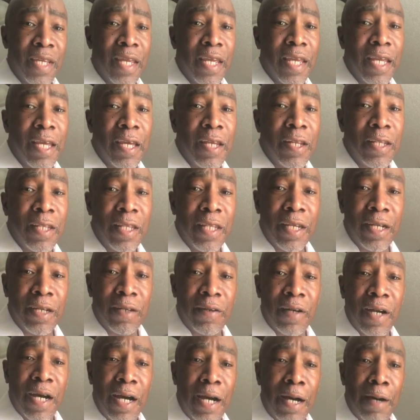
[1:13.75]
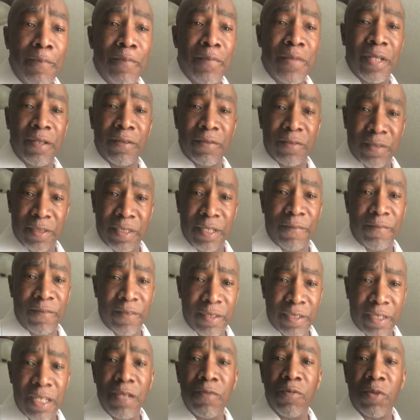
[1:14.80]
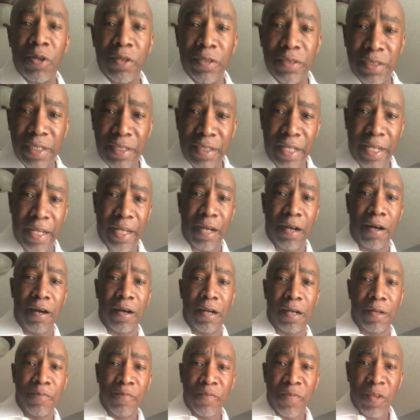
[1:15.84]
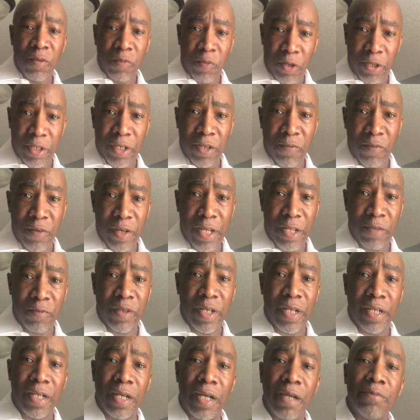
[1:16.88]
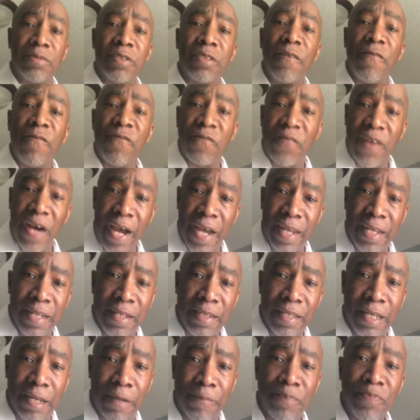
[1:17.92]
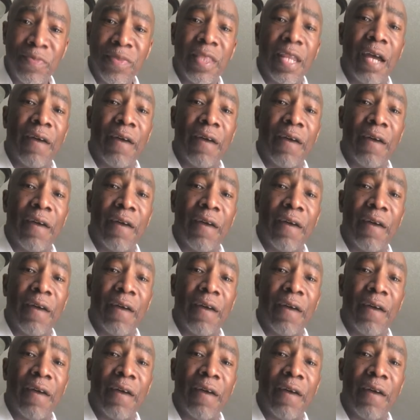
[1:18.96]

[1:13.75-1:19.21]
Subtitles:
in their different keywords that they are working with when it comes to finding them.